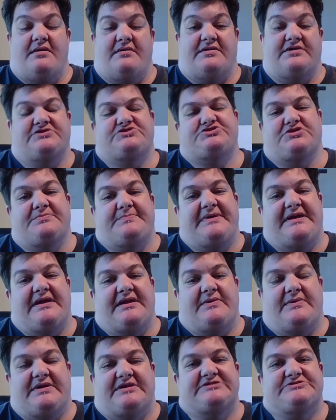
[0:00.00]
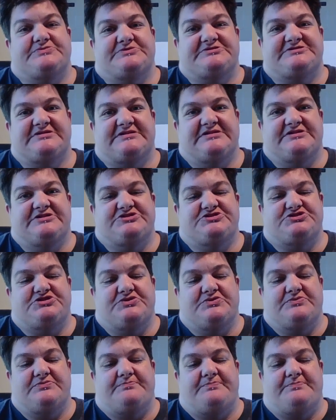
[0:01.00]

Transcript: It should be anyway, because we're still in June.